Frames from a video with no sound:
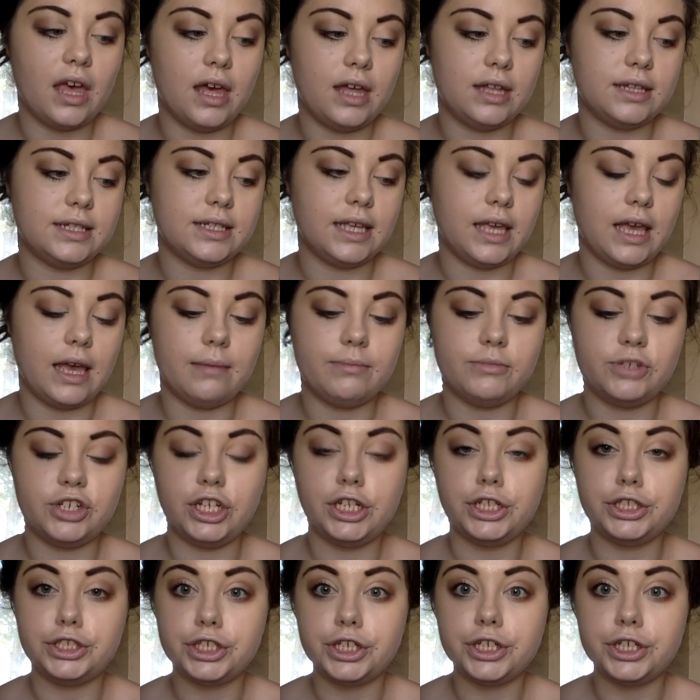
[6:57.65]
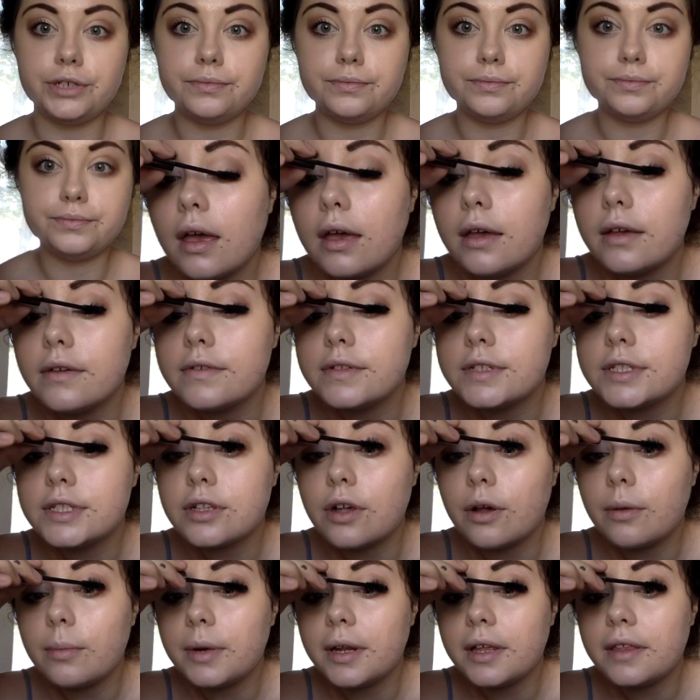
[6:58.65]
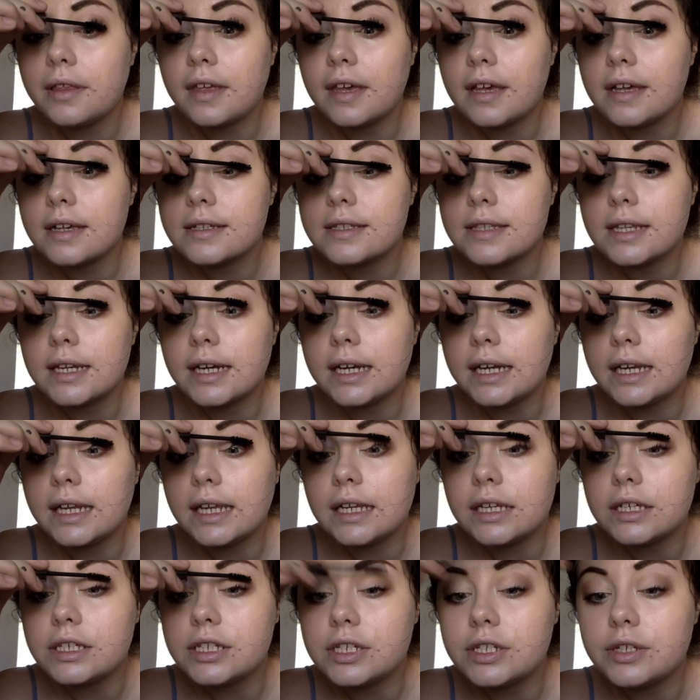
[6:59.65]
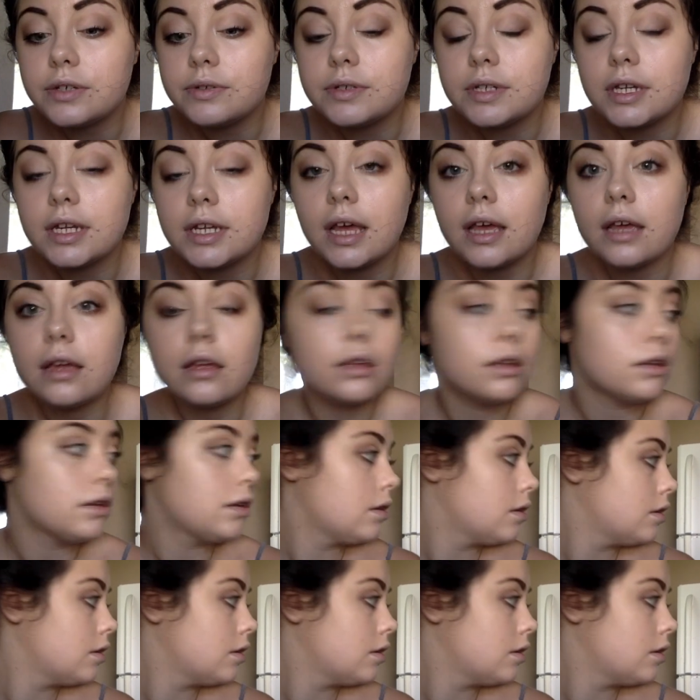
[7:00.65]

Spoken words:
it's a game changer. I have so many things that I need to do today.